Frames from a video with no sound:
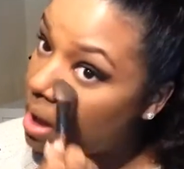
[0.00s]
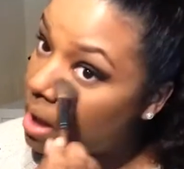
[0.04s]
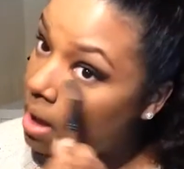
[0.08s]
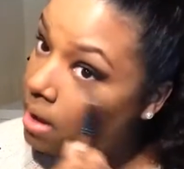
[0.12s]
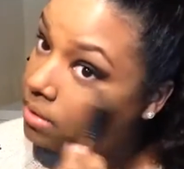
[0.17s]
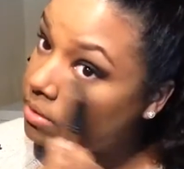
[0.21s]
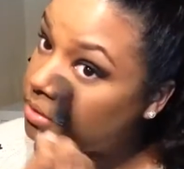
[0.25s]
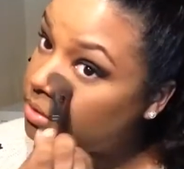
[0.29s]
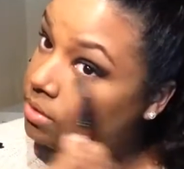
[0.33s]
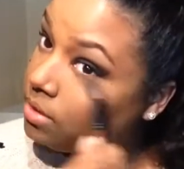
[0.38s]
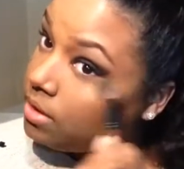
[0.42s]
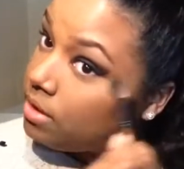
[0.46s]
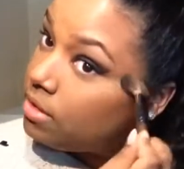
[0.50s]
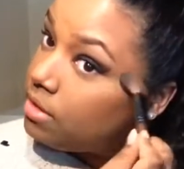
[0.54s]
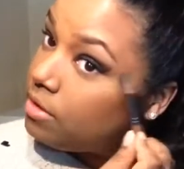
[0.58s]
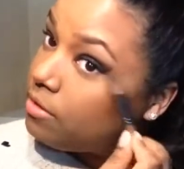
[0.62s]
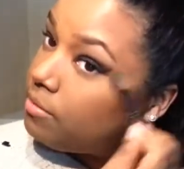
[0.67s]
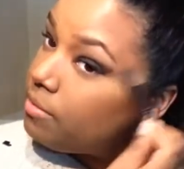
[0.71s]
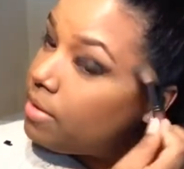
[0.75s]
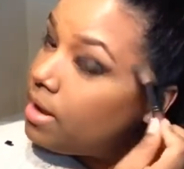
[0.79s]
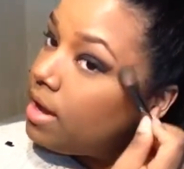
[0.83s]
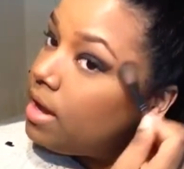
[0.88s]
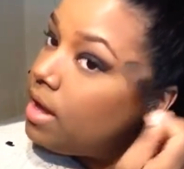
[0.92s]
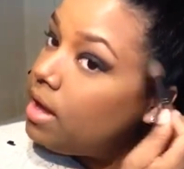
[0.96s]
underneath
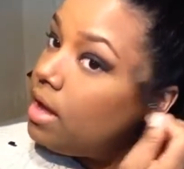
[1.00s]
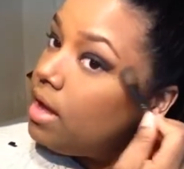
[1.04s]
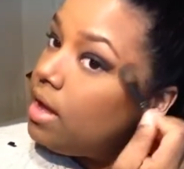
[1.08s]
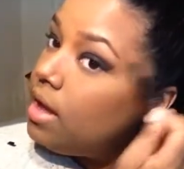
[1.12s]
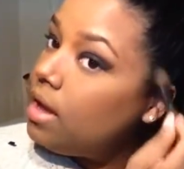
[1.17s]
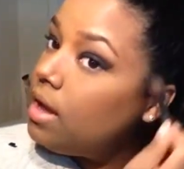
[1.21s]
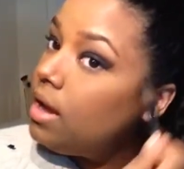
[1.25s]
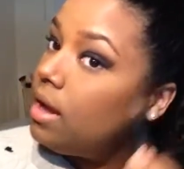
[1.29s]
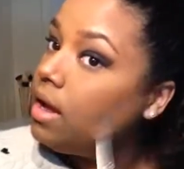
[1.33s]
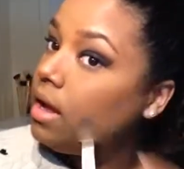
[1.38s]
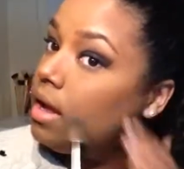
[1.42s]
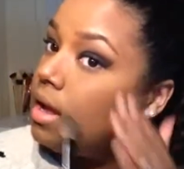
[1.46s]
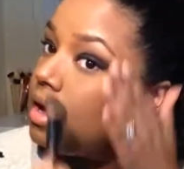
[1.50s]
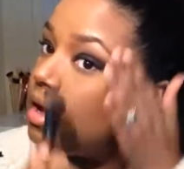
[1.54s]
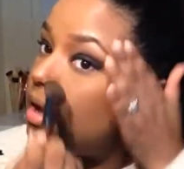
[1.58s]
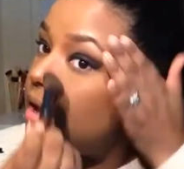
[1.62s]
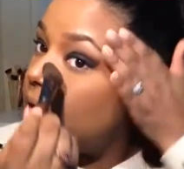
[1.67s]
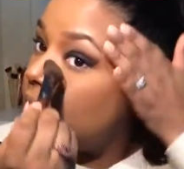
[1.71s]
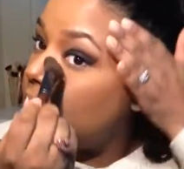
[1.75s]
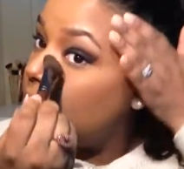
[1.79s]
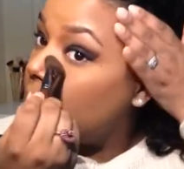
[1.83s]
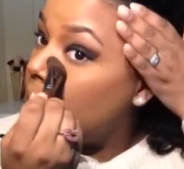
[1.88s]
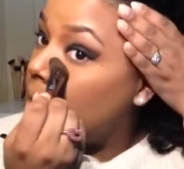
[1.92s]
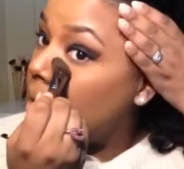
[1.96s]
of my eye,
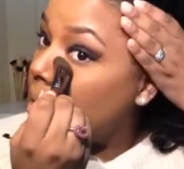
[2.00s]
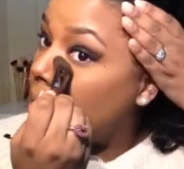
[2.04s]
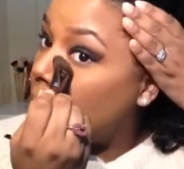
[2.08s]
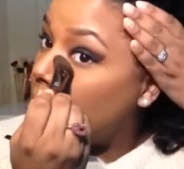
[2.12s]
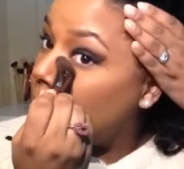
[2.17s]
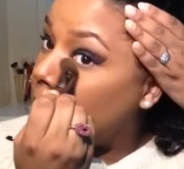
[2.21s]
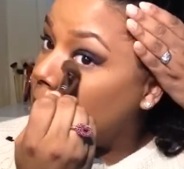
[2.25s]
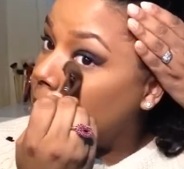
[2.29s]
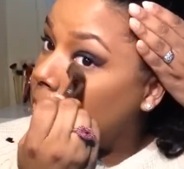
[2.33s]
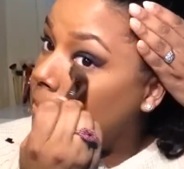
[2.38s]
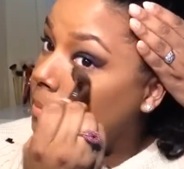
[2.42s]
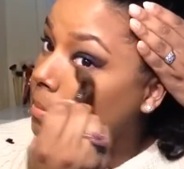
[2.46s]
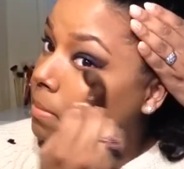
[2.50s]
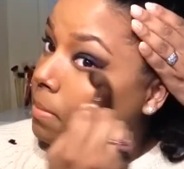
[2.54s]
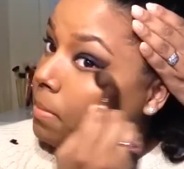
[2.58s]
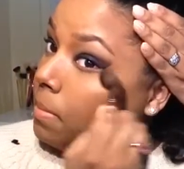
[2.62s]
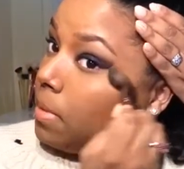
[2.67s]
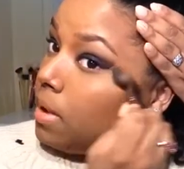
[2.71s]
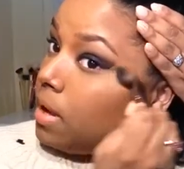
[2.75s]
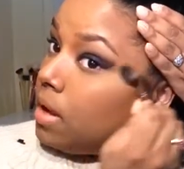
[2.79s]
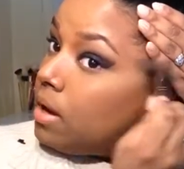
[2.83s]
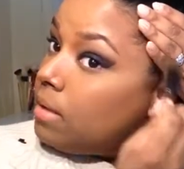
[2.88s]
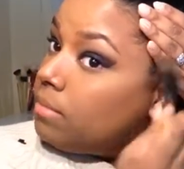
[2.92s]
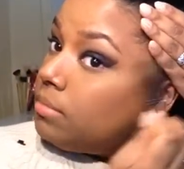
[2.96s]

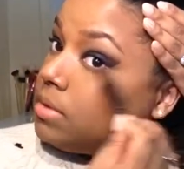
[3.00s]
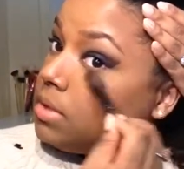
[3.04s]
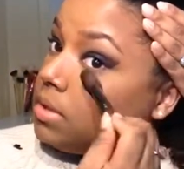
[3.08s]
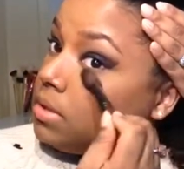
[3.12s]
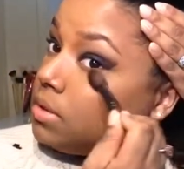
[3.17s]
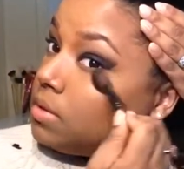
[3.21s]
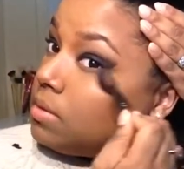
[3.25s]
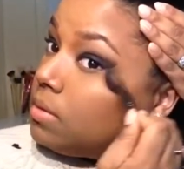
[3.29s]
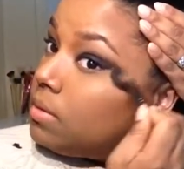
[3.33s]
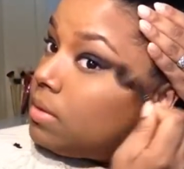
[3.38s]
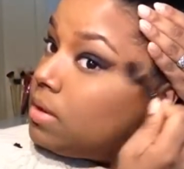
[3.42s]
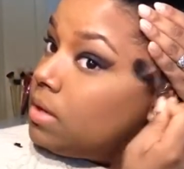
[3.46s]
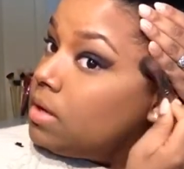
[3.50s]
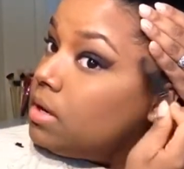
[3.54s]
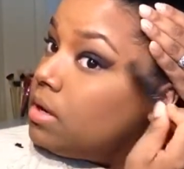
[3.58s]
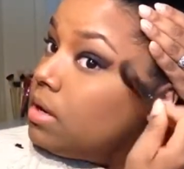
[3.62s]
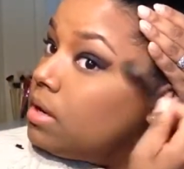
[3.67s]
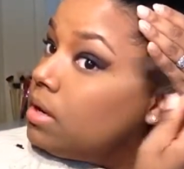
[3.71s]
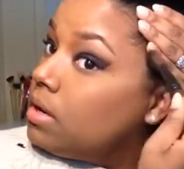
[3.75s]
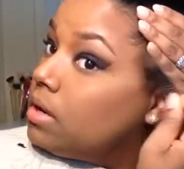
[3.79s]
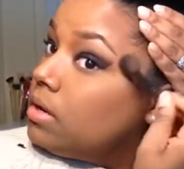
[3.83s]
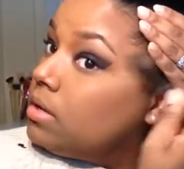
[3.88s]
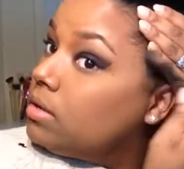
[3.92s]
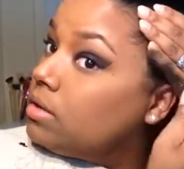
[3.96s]
and I'm just going
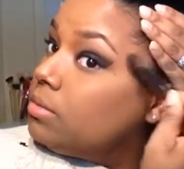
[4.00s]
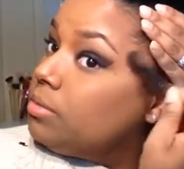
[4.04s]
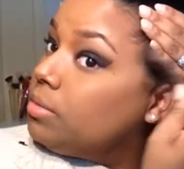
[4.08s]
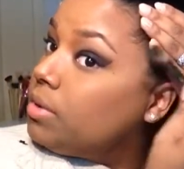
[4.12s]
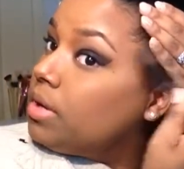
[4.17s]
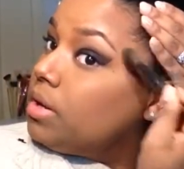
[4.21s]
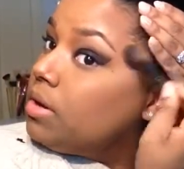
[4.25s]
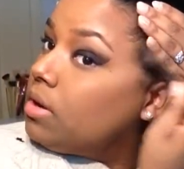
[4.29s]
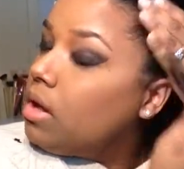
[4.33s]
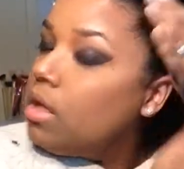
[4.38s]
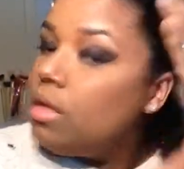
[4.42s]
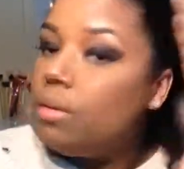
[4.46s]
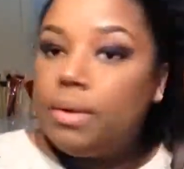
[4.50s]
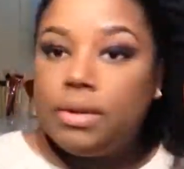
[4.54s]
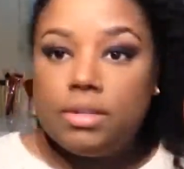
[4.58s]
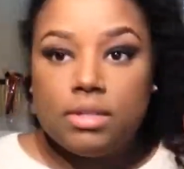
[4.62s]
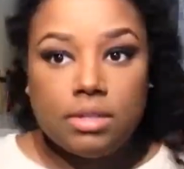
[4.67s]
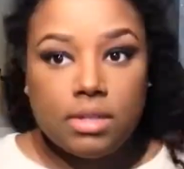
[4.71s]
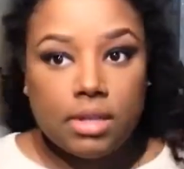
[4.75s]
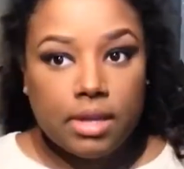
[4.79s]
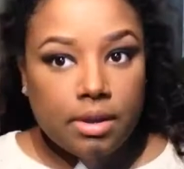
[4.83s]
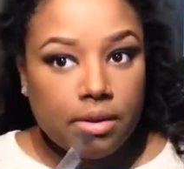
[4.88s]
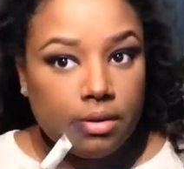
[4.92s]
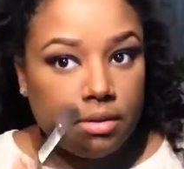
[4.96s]
to Bring it all the way to
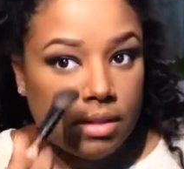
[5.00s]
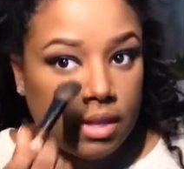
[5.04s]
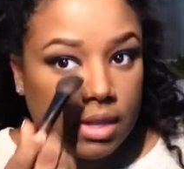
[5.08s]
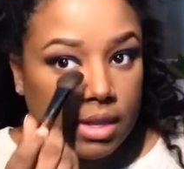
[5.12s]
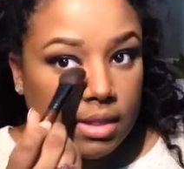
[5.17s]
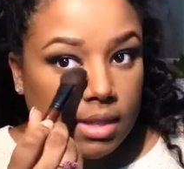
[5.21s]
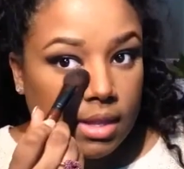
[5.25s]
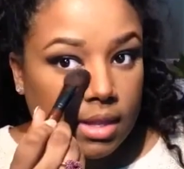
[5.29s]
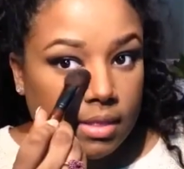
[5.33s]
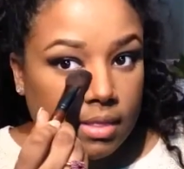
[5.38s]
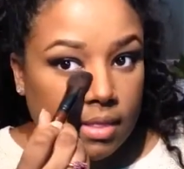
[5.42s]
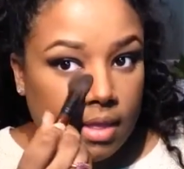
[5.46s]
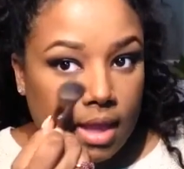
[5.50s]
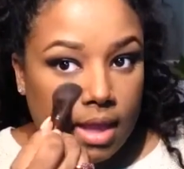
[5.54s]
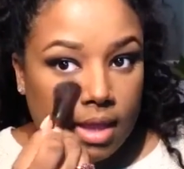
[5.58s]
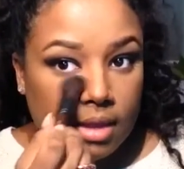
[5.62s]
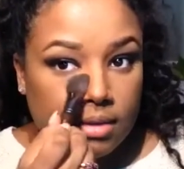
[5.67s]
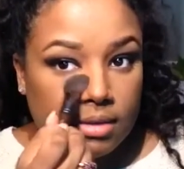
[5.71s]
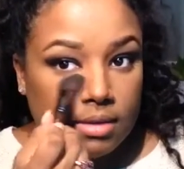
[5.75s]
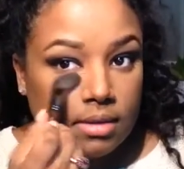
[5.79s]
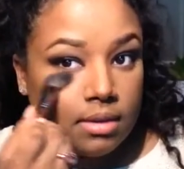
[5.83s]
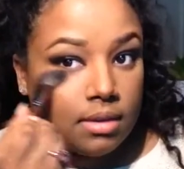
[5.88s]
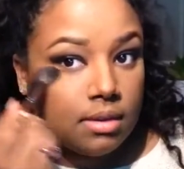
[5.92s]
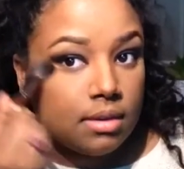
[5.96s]
the hairline like
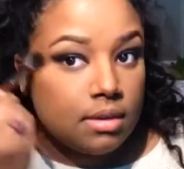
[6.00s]
that.